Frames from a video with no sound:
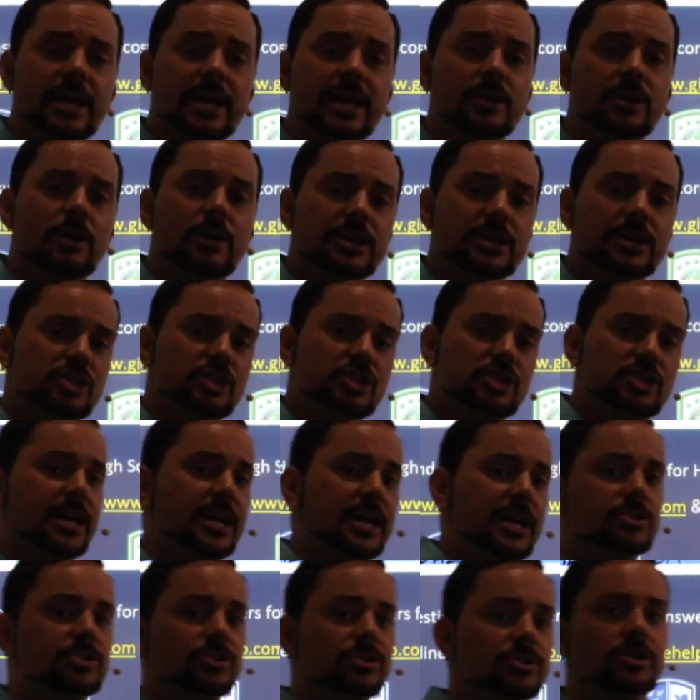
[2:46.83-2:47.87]
question
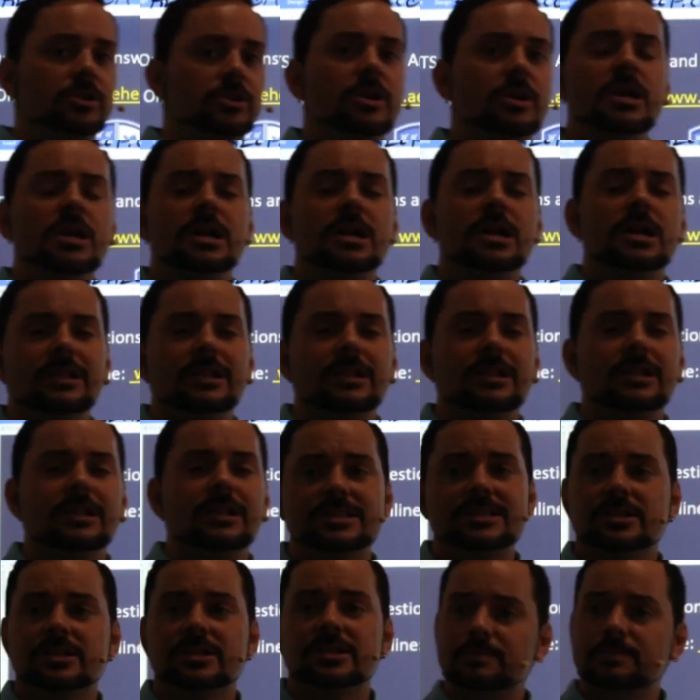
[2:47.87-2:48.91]
answer classes
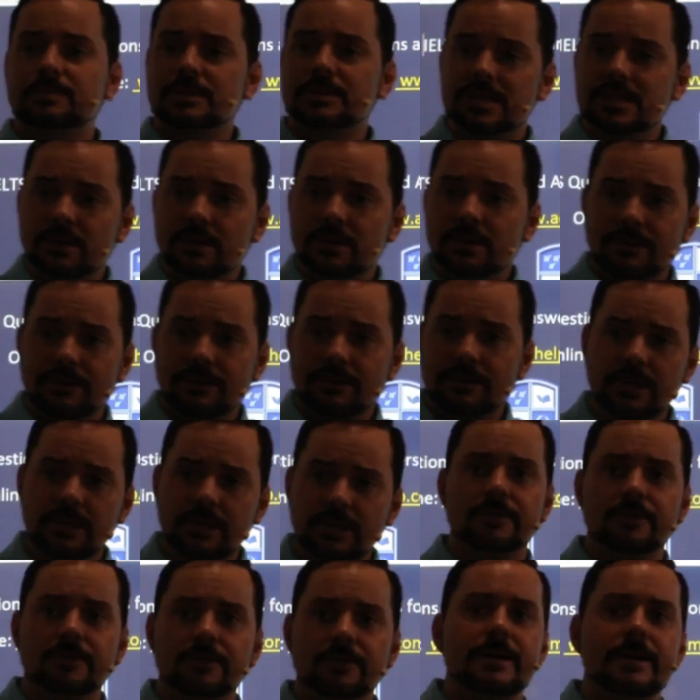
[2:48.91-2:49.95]
specifically for
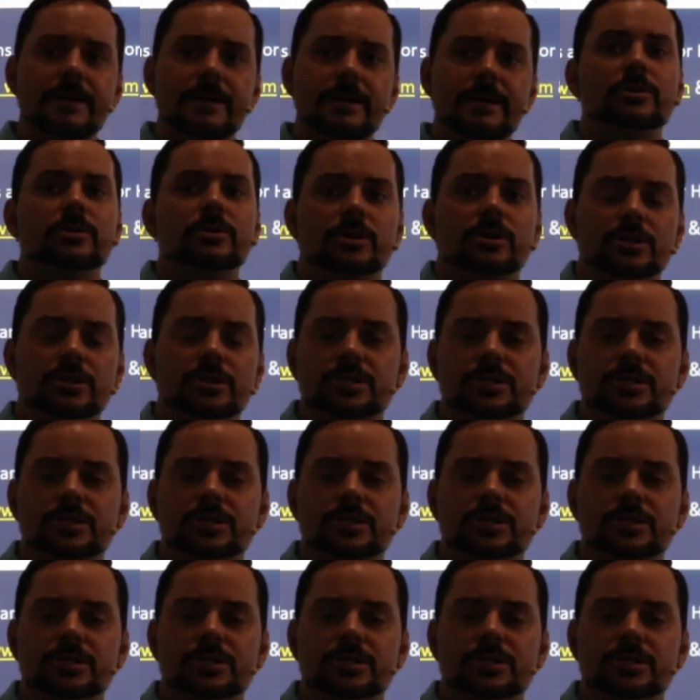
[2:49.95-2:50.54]
members.